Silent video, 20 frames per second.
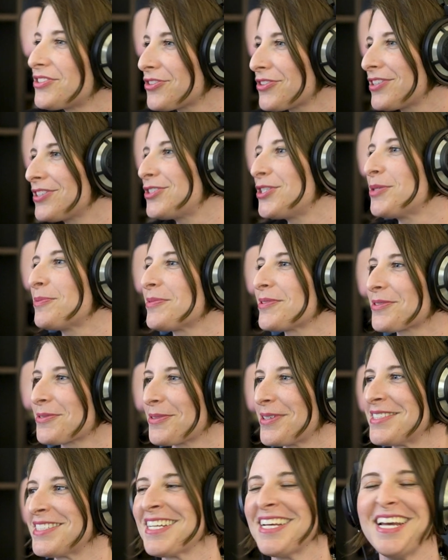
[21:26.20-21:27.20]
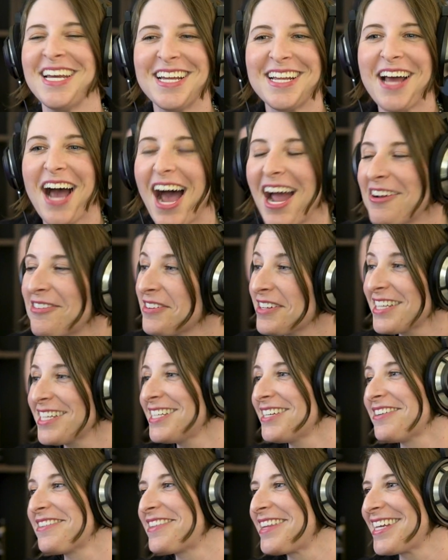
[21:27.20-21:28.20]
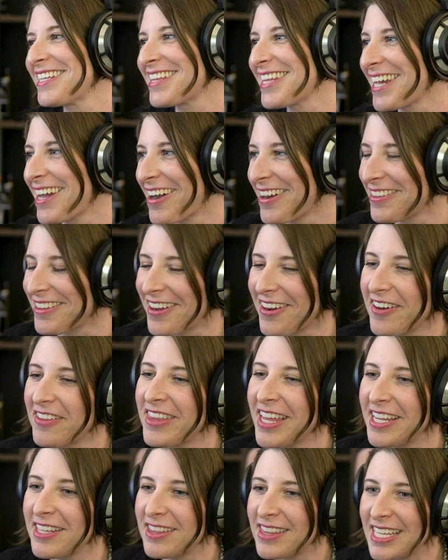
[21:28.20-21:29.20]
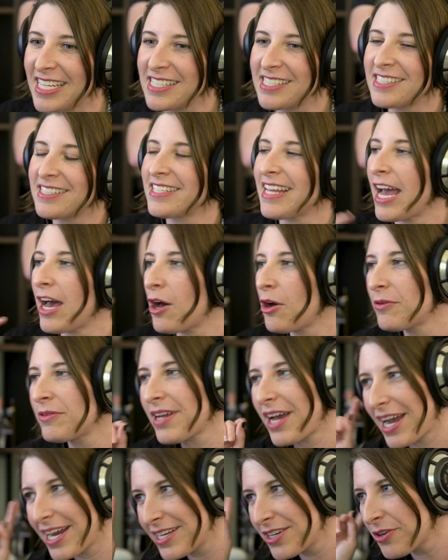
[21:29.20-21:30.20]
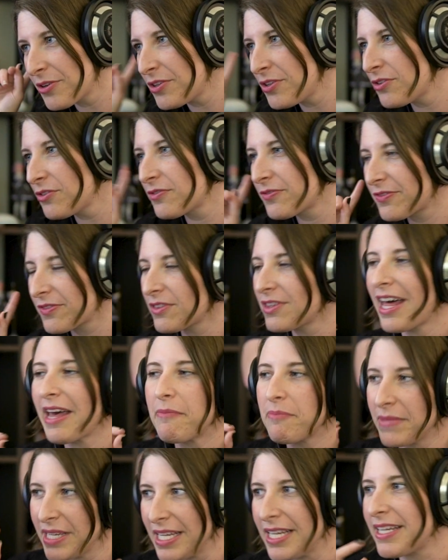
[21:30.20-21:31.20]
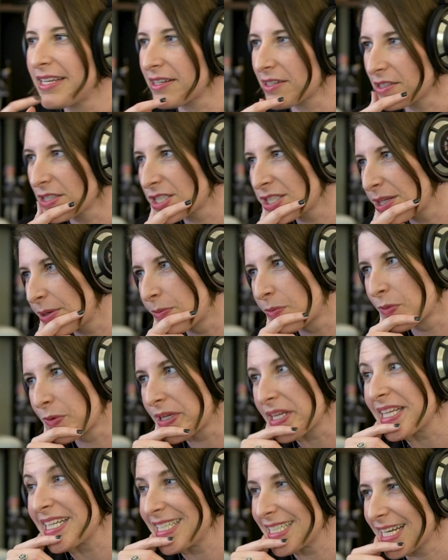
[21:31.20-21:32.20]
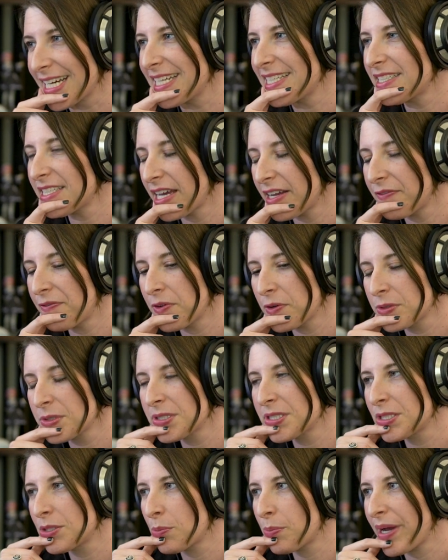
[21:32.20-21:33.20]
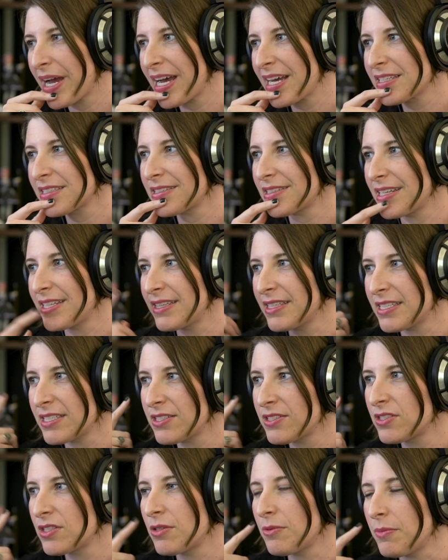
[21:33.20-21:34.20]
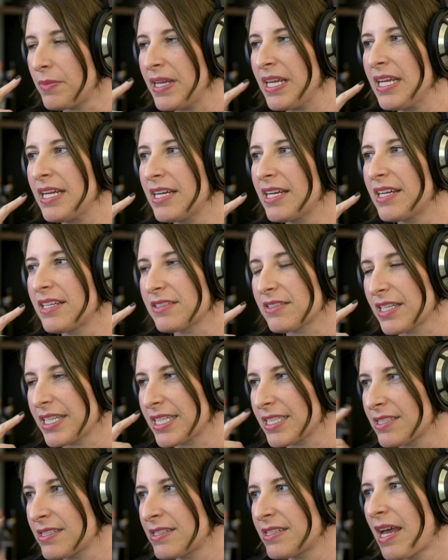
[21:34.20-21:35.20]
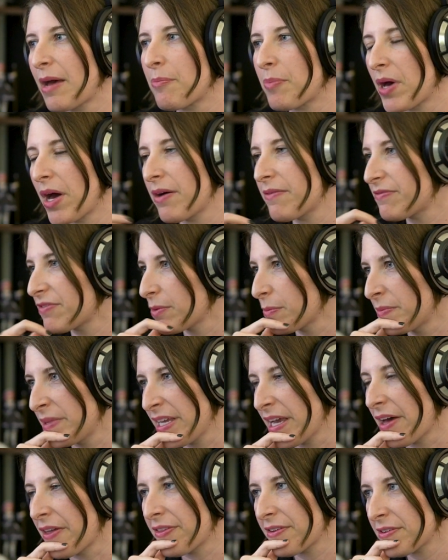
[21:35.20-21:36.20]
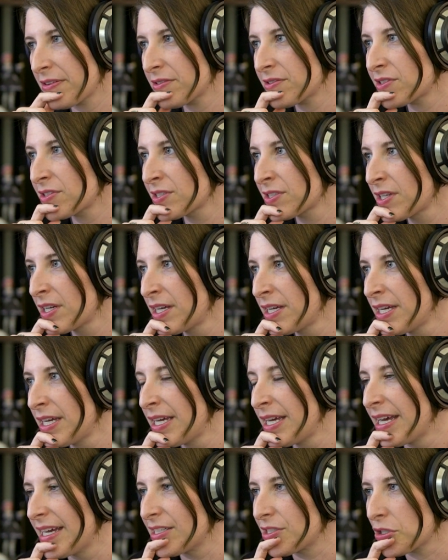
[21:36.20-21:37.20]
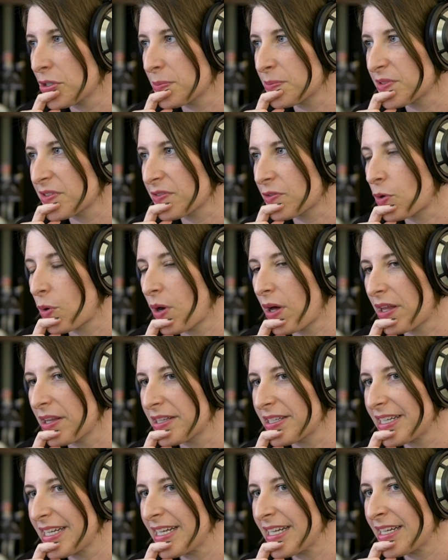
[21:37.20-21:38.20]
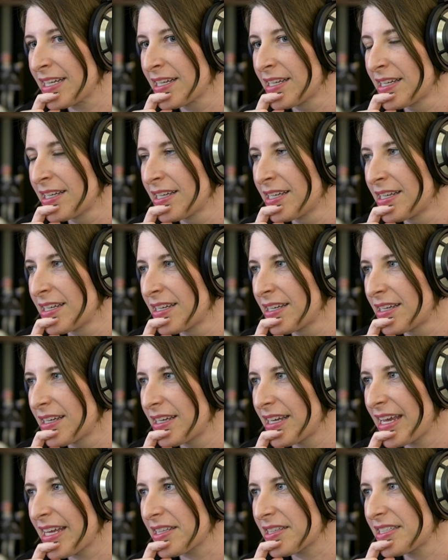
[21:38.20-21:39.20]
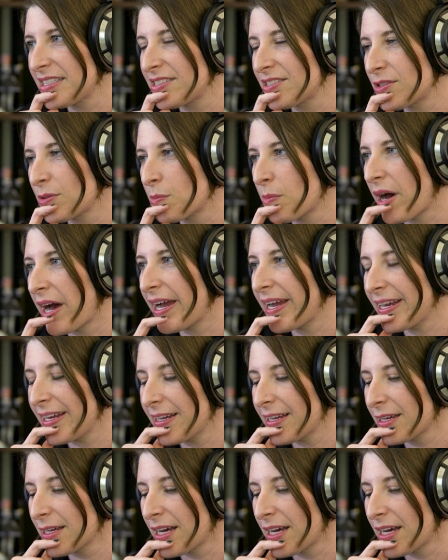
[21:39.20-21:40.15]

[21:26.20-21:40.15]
are the cheapest ones. I really don't think they are though. They sound, I know you've let me hear some really nice headphones in the past, and this to me is like a step up from the others in terms of quality, at least to my